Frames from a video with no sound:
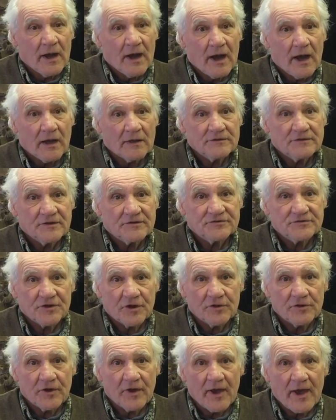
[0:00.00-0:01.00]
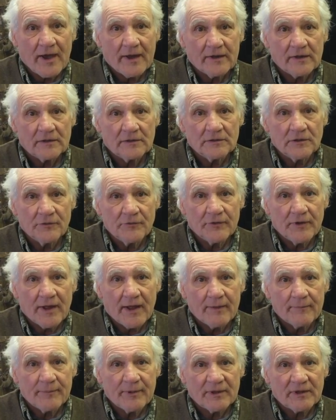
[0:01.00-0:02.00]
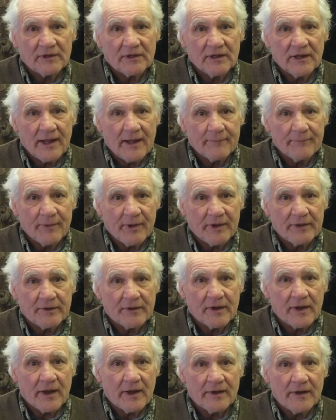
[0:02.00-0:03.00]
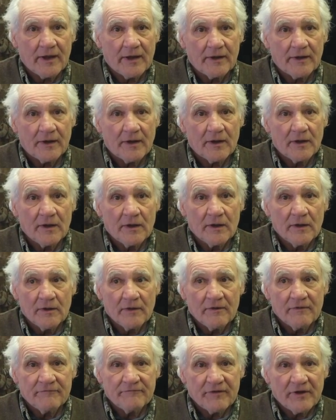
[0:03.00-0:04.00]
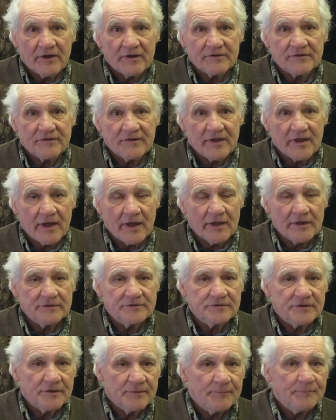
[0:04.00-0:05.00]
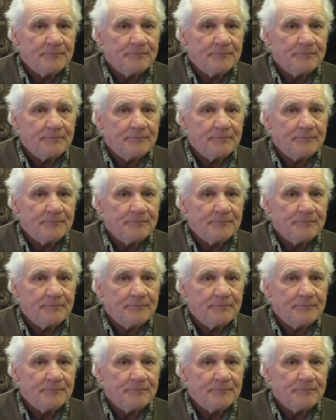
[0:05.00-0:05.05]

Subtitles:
I'll just show you how to glue it up and clamp it and then finish the edge.